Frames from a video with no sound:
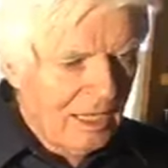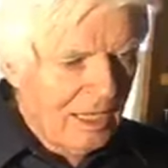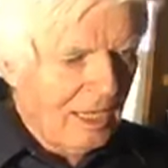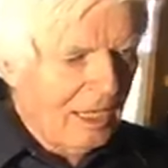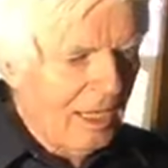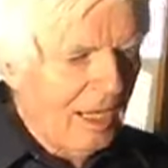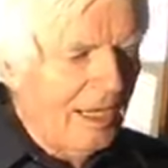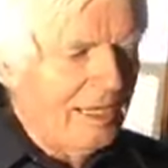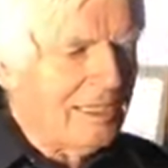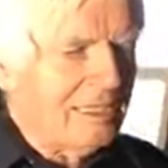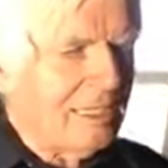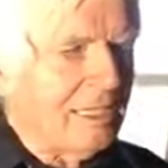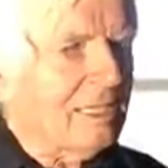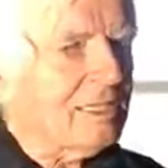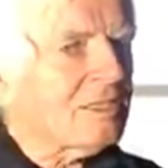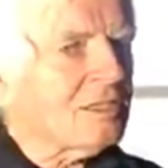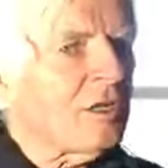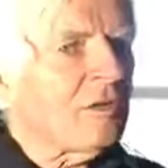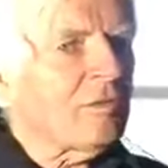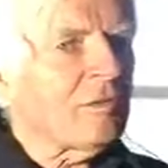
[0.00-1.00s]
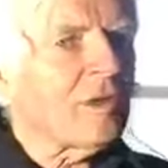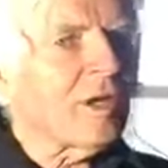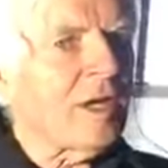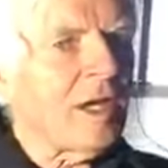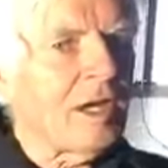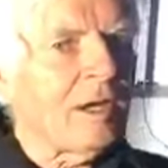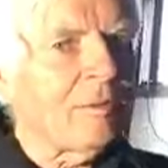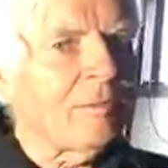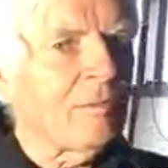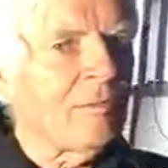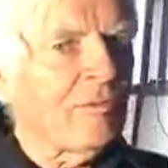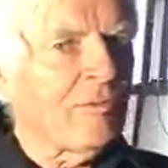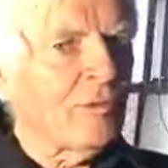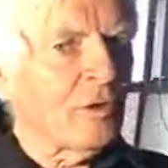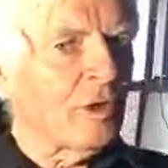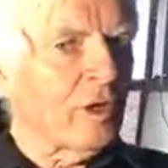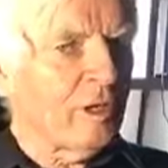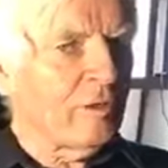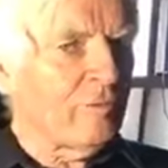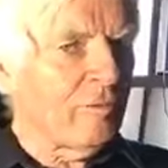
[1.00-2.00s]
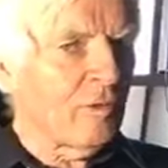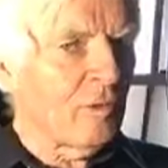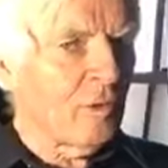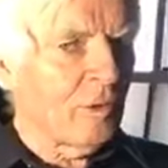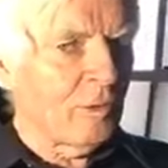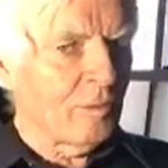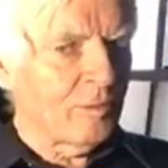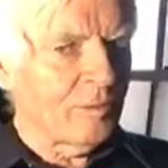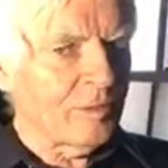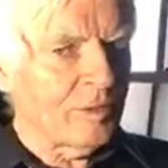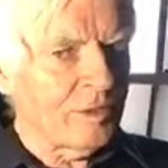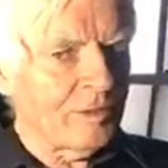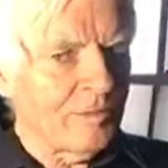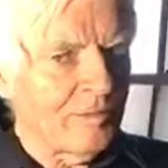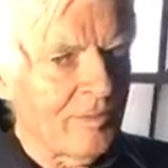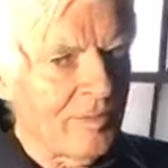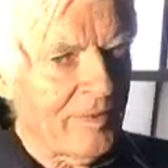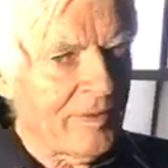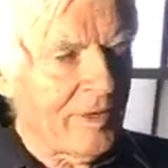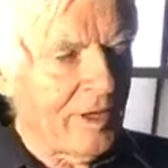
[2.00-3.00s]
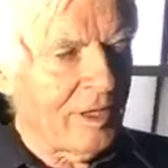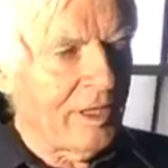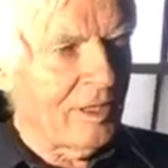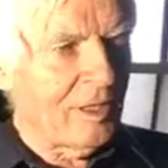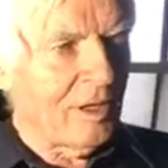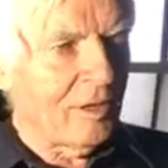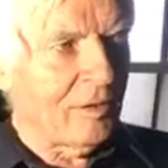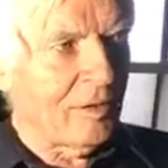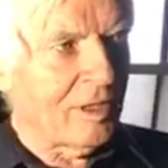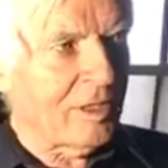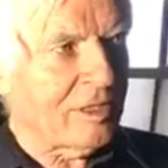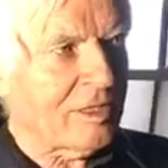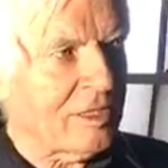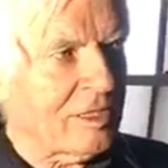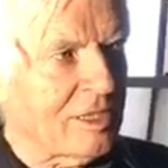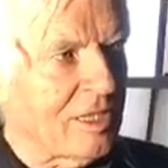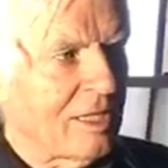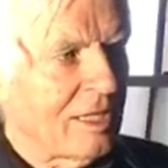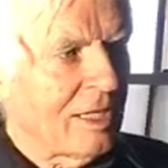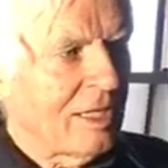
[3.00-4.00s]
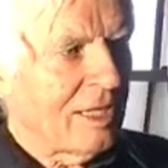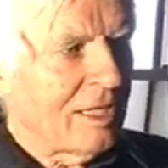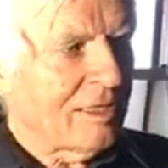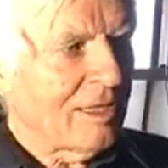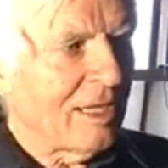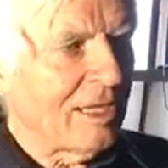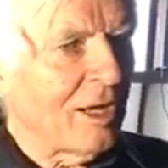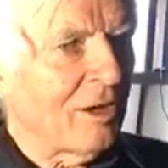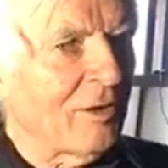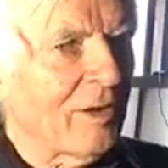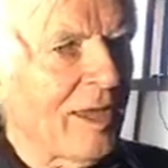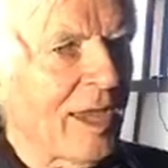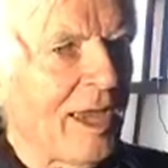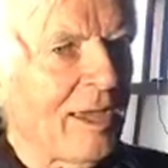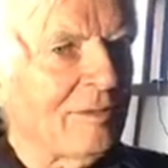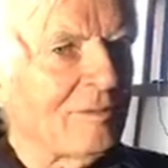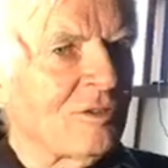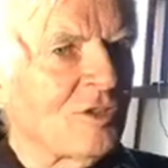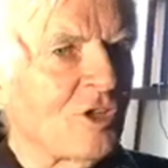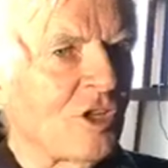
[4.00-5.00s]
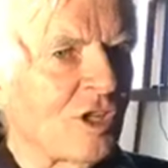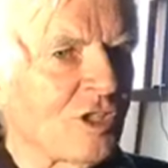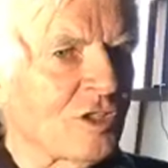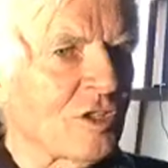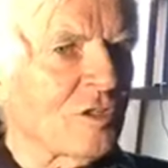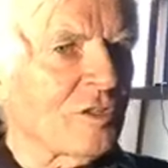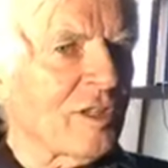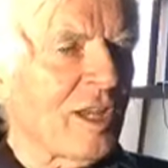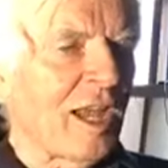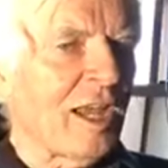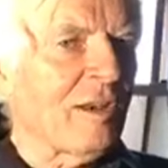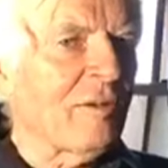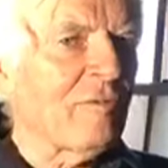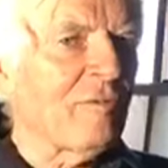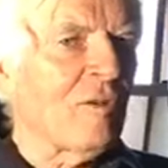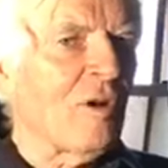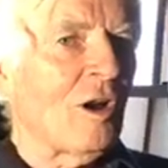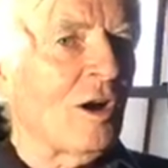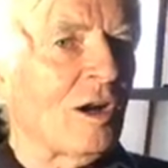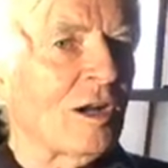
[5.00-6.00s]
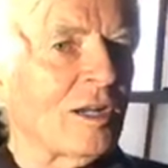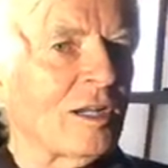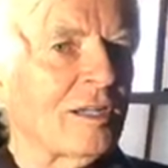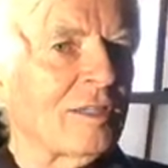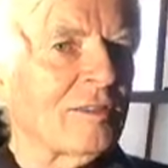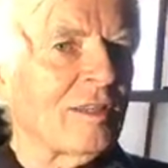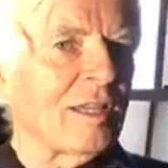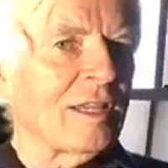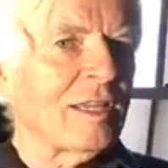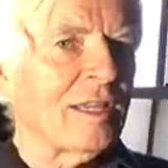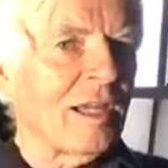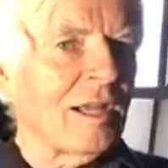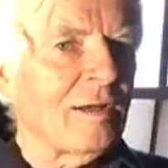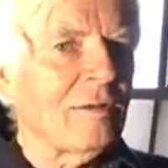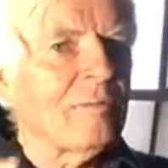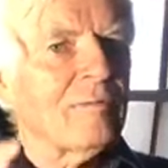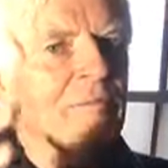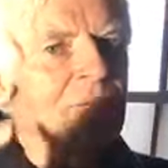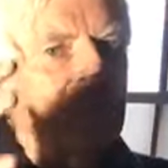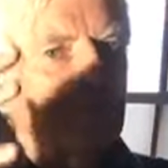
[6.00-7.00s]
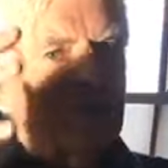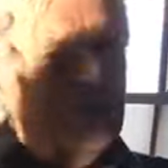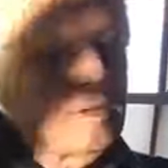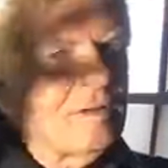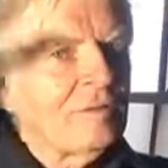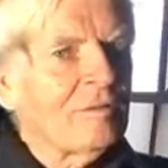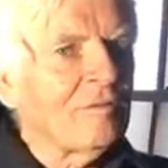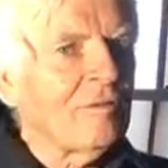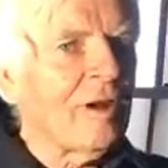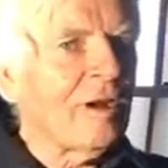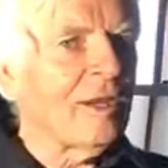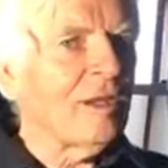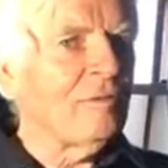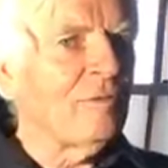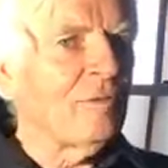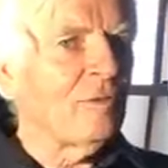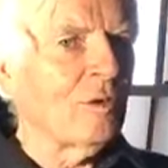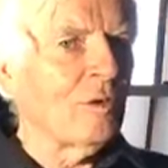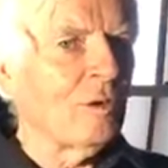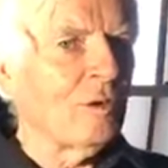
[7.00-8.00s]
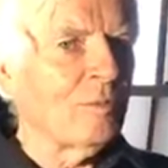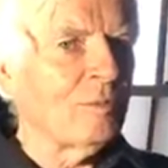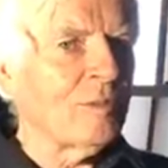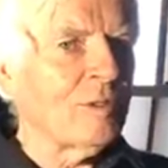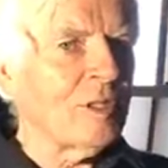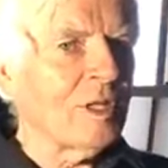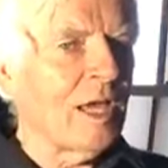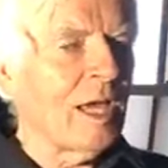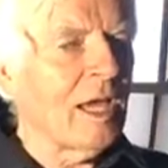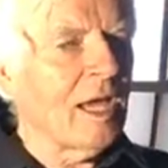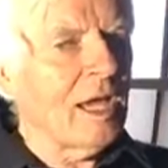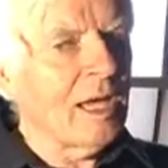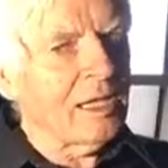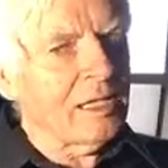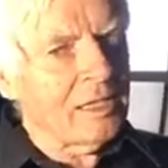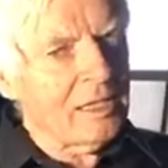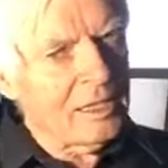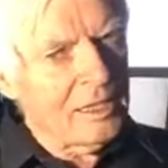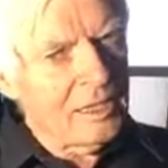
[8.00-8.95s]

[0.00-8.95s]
Ideas often come fully formed. You know, they don't get chiseled out of rock. They come ready formed, and